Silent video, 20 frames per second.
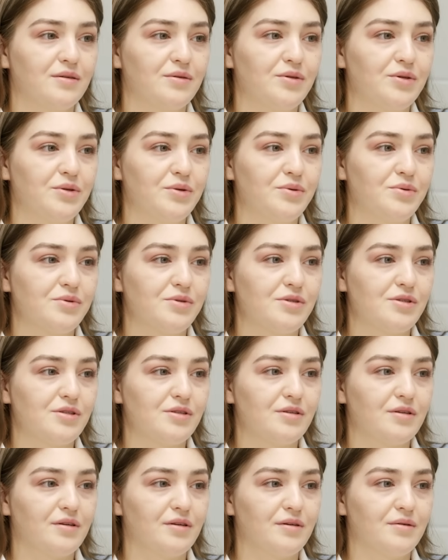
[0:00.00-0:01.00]
those
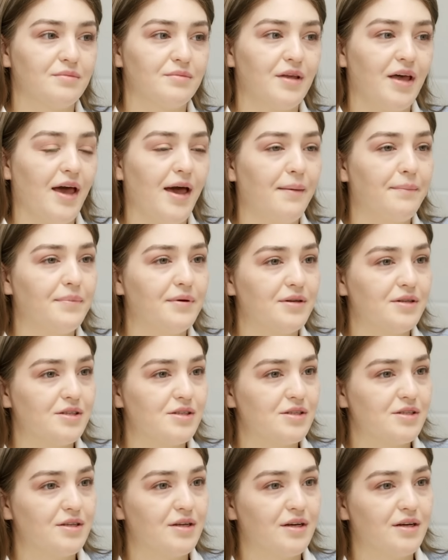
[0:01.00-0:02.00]

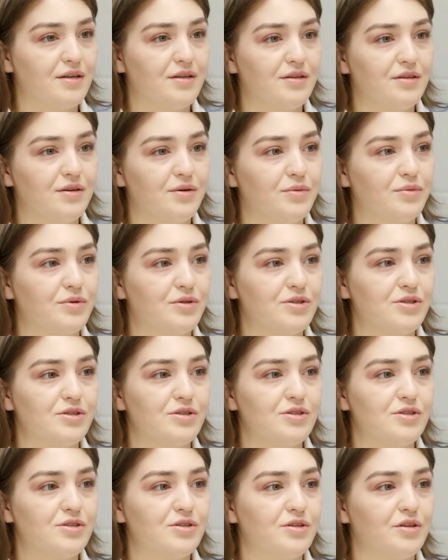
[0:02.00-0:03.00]
habits that it
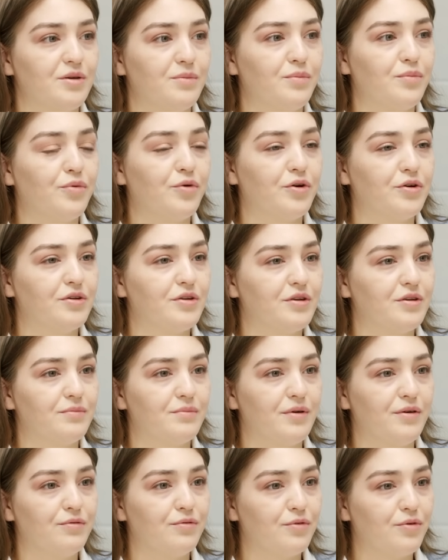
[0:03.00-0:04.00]
was important
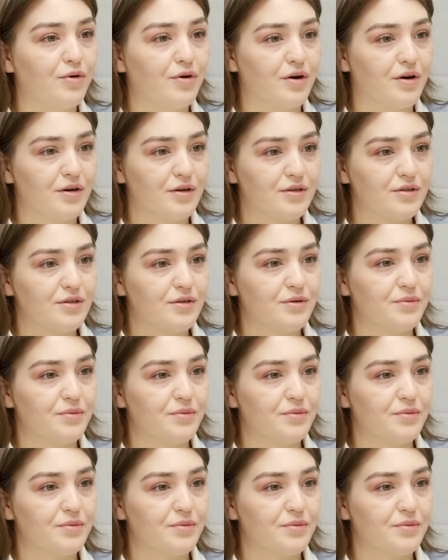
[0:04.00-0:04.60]
before